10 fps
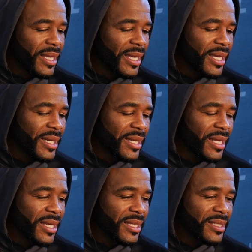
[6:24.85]

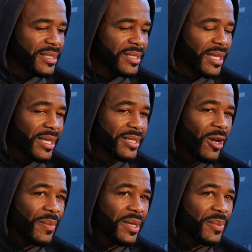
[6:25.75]
It's
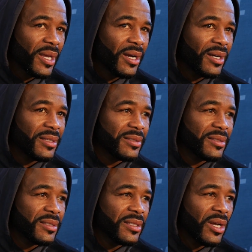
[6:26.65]
helped me
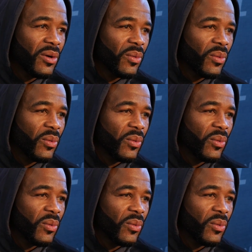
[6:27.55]
because, you know,